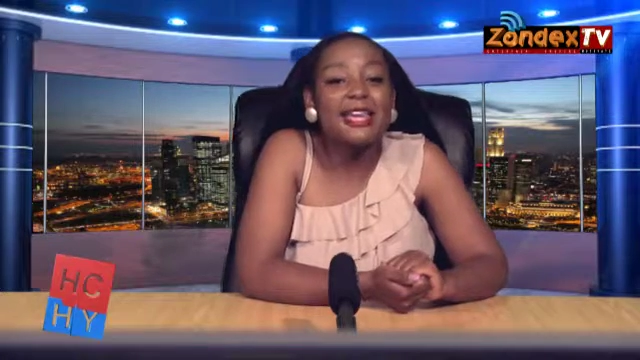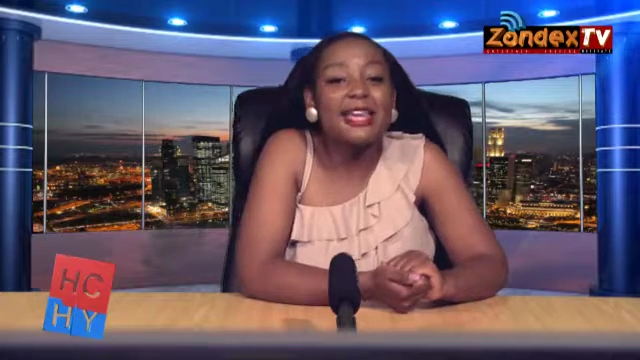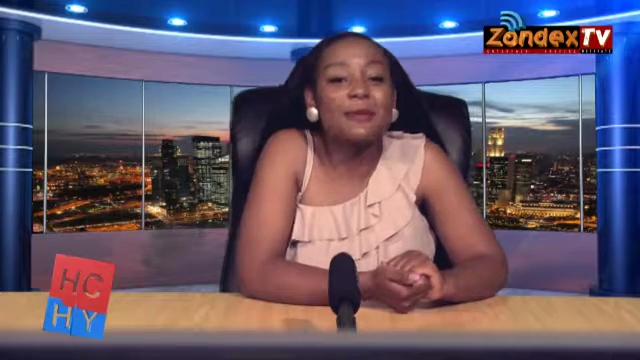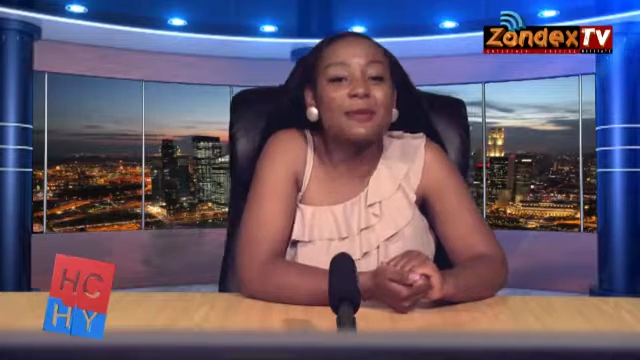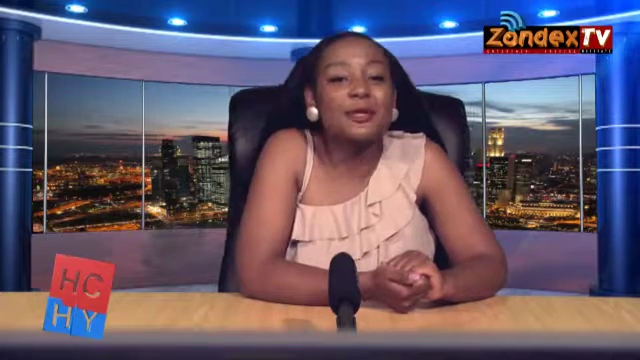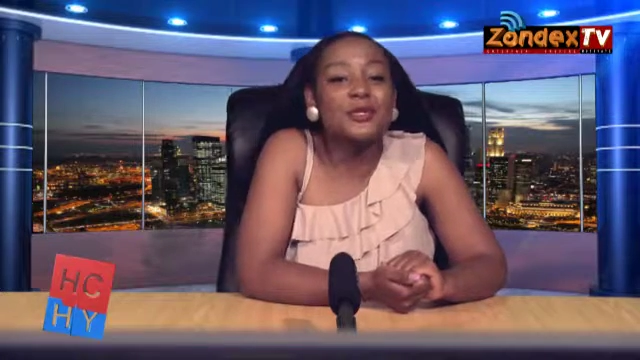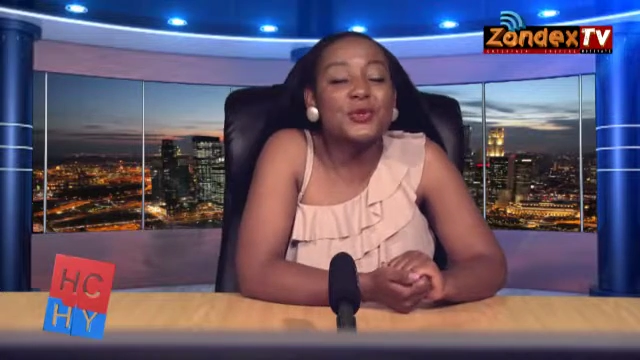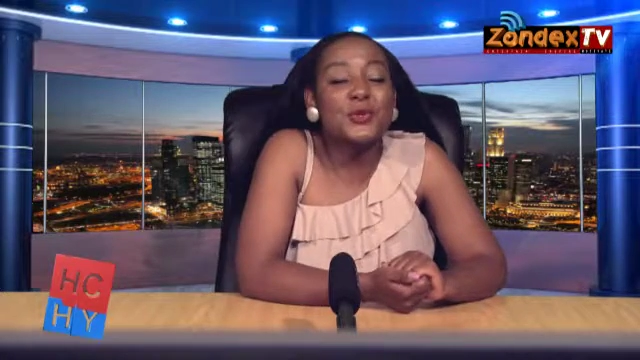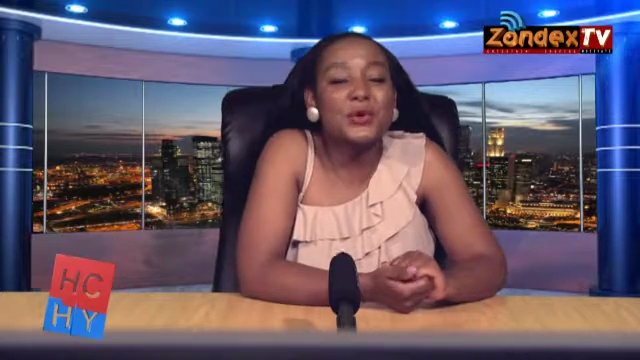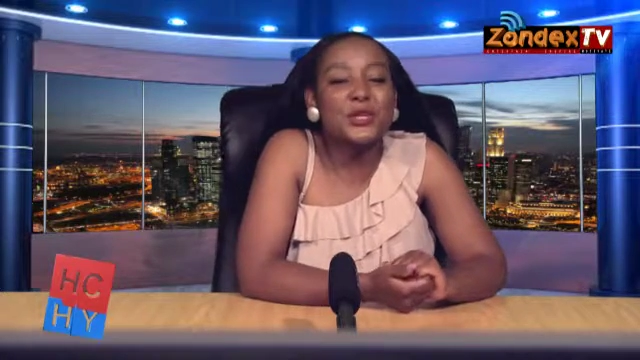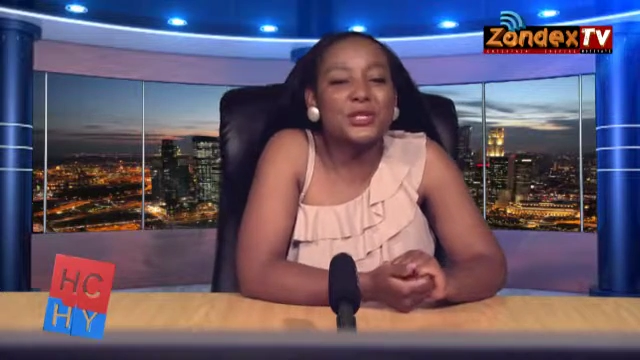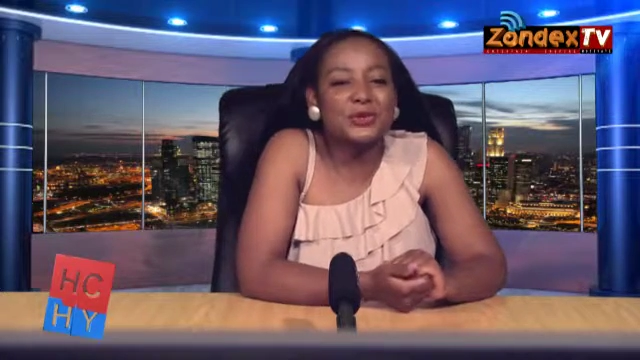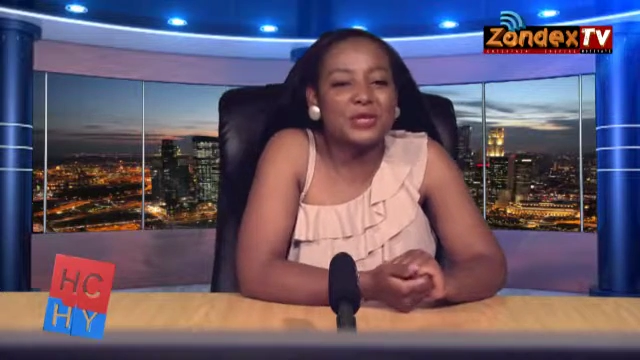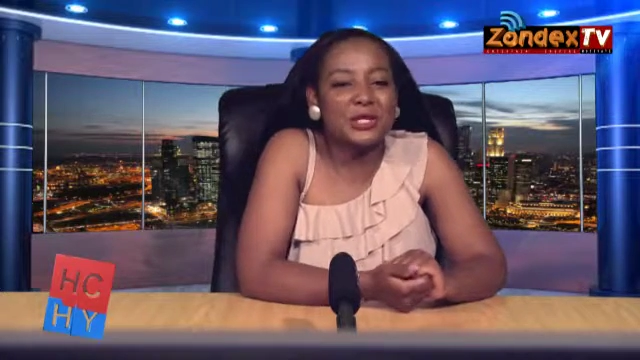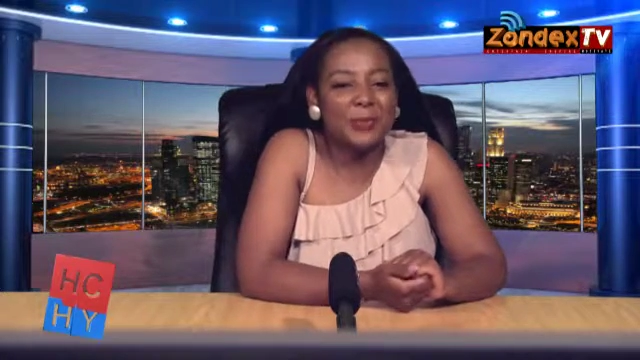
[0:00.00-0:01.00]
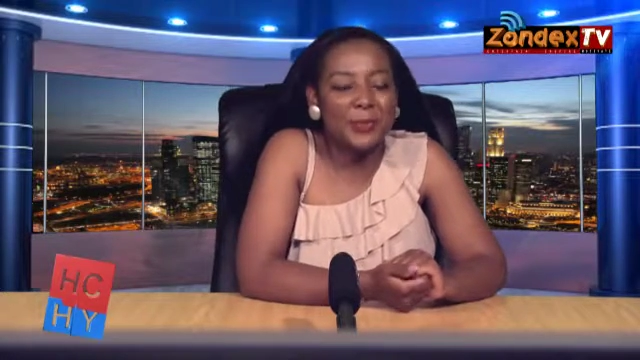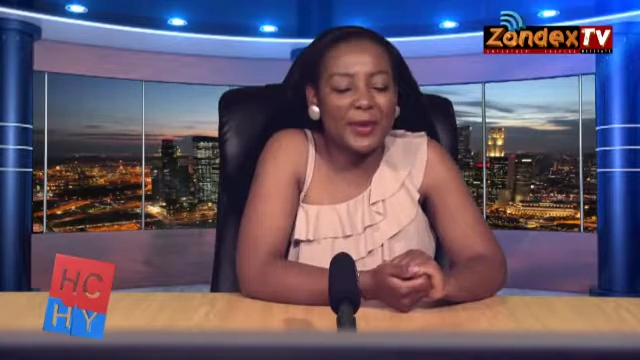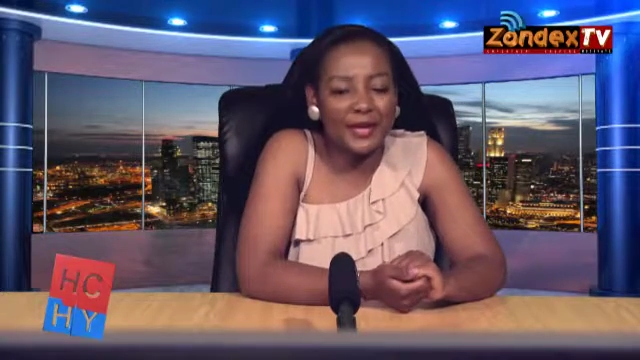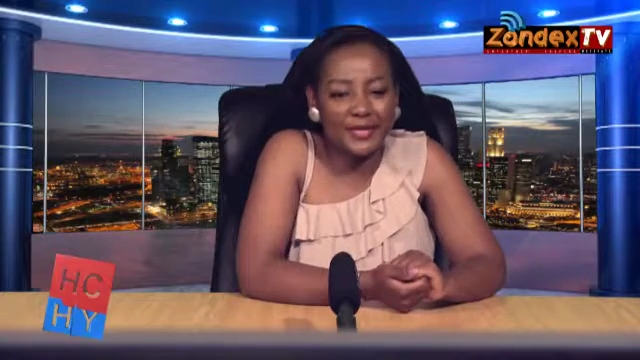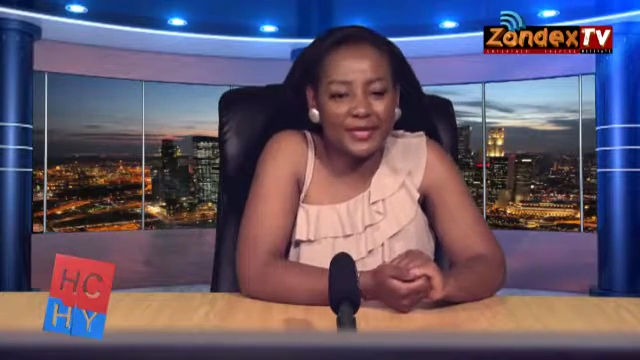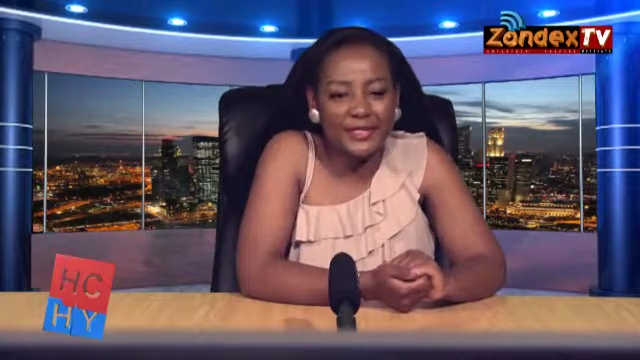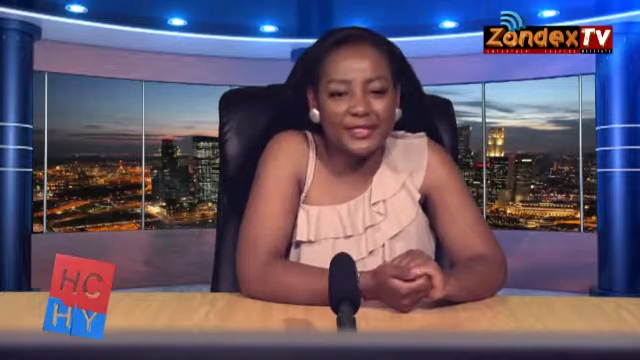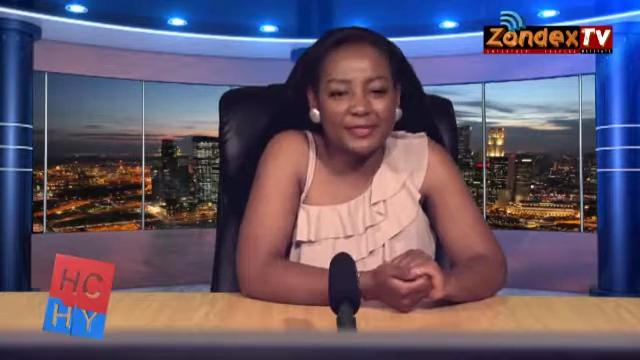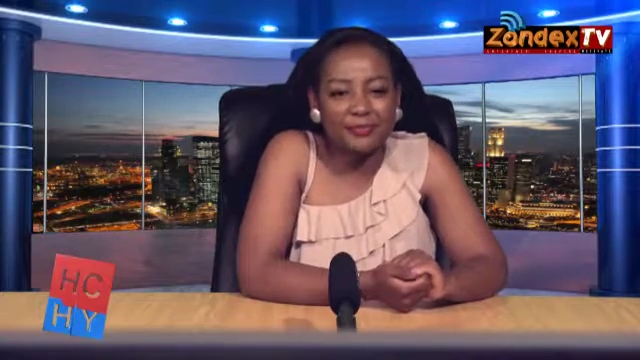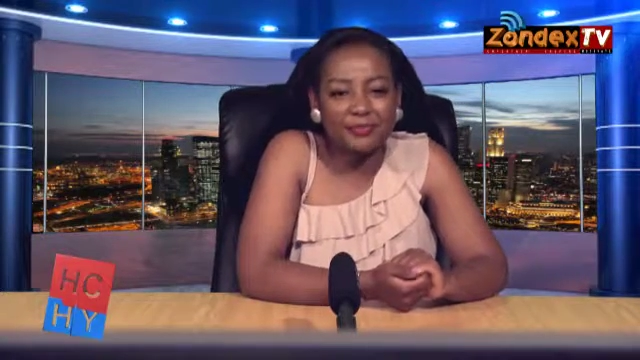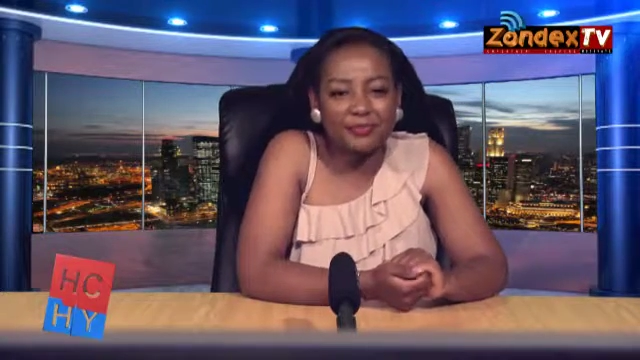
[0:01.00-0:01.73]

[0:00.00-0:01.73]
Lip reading: Number two is respect.